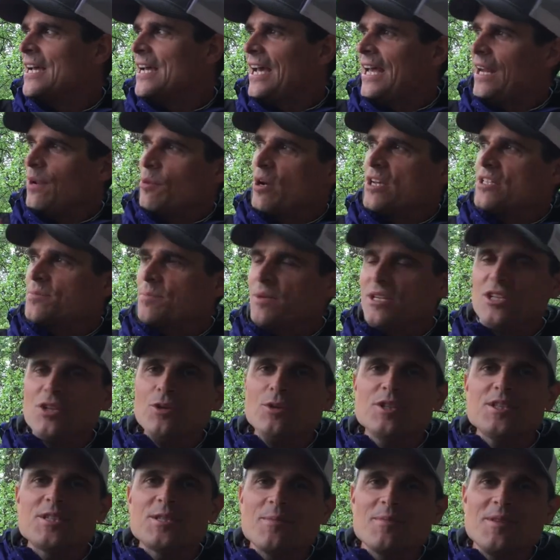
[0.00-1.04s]
anyways, been
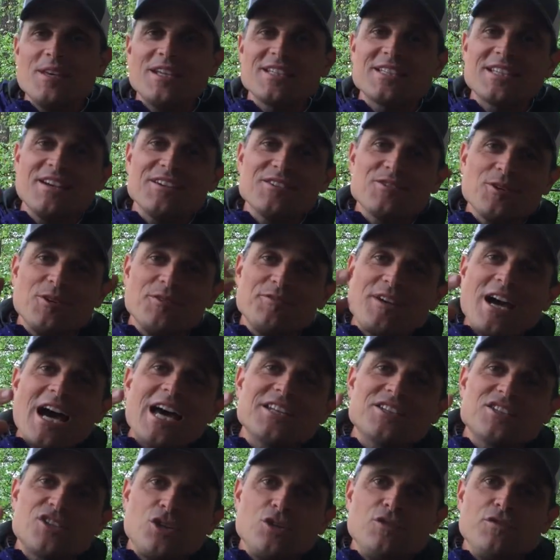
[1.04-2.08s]
doing some things. So I've
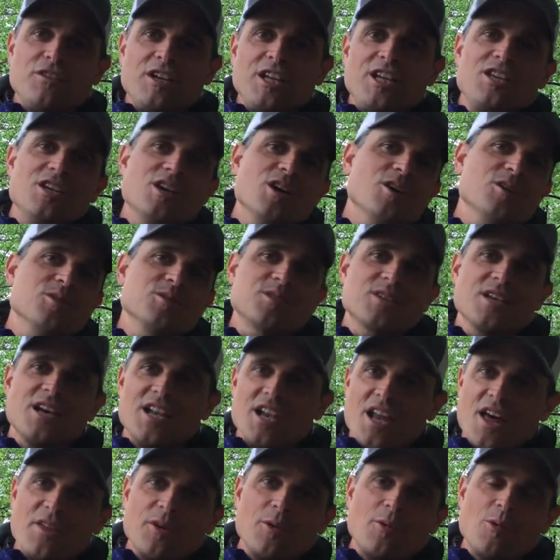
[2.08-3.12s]
got 2 videos.
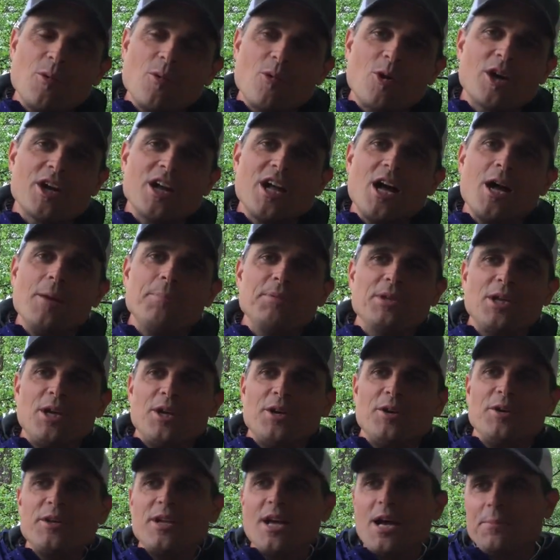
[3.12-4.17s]
Another one we're going to
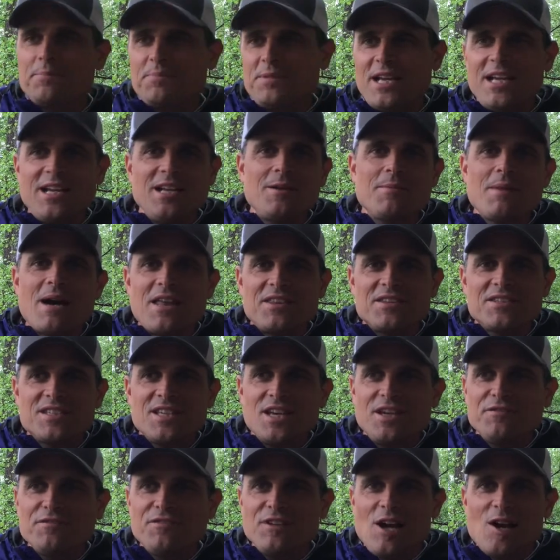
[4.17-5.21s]
upload updating about the
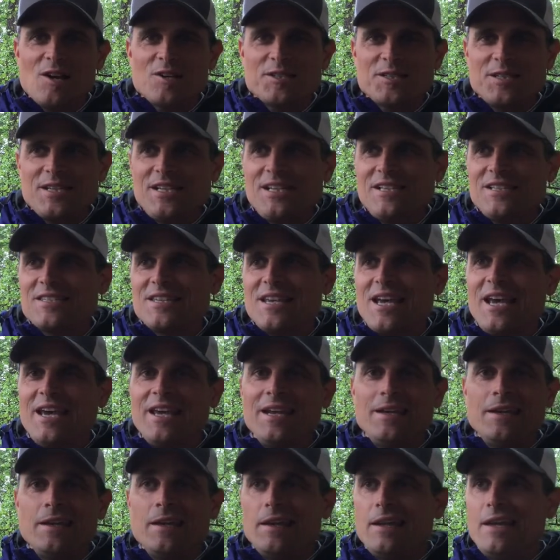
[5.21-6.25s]
sunflower seeds,
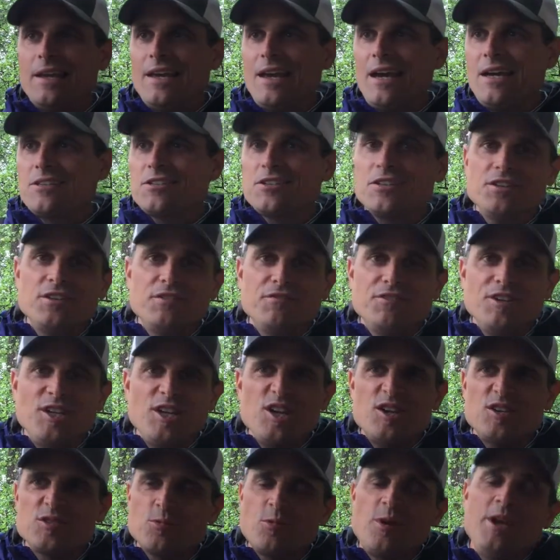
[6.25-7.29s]
and actually the
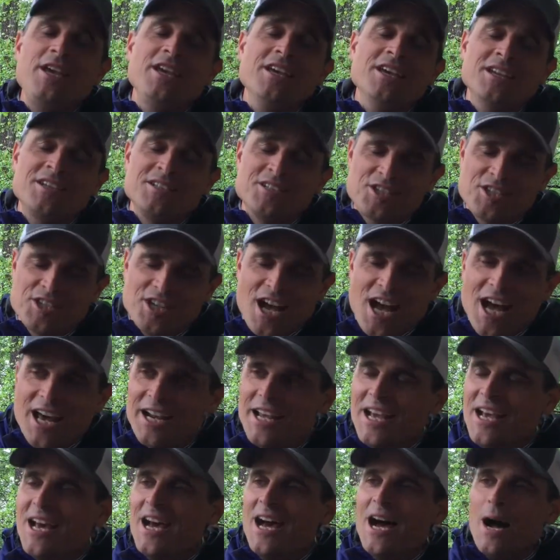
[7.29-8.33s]
videos we had shot
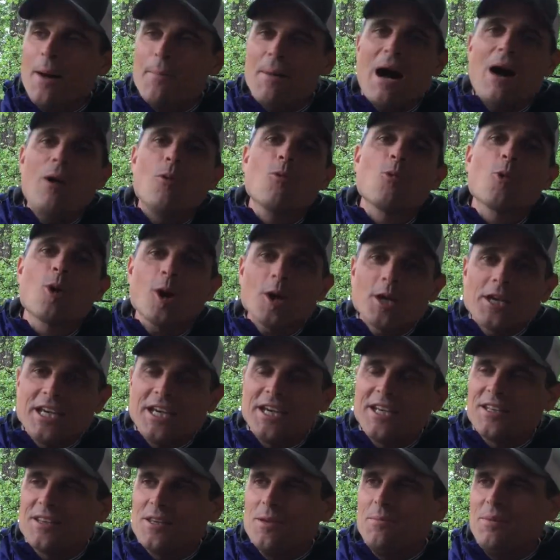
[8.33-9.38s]
about
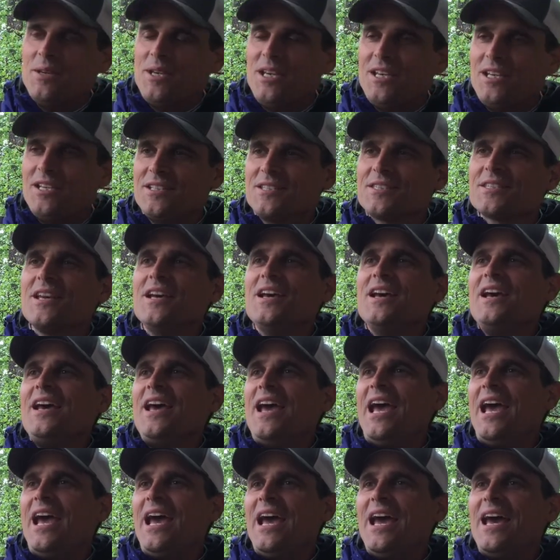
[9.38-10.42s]
working the bees,
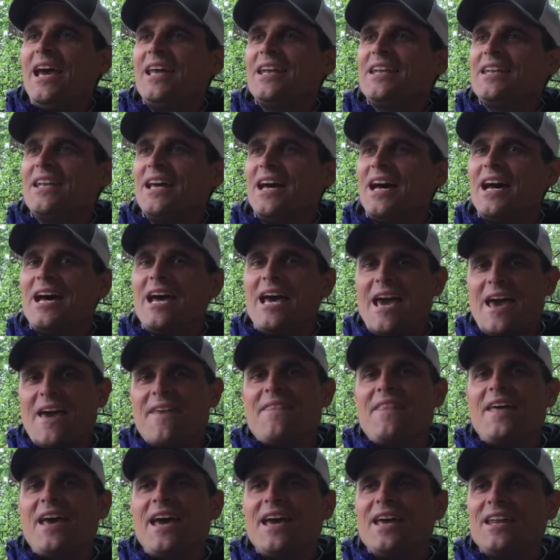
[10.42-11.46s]
and
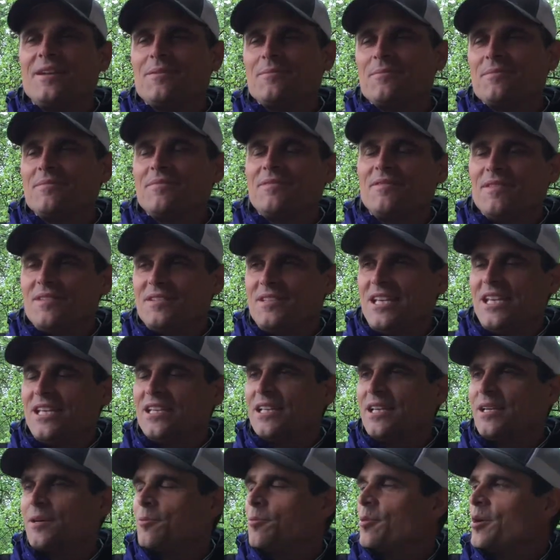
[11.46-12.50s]
then
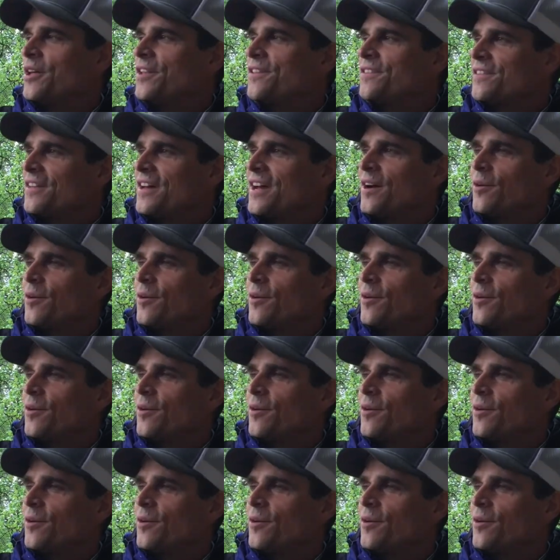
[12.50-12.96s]
dealing with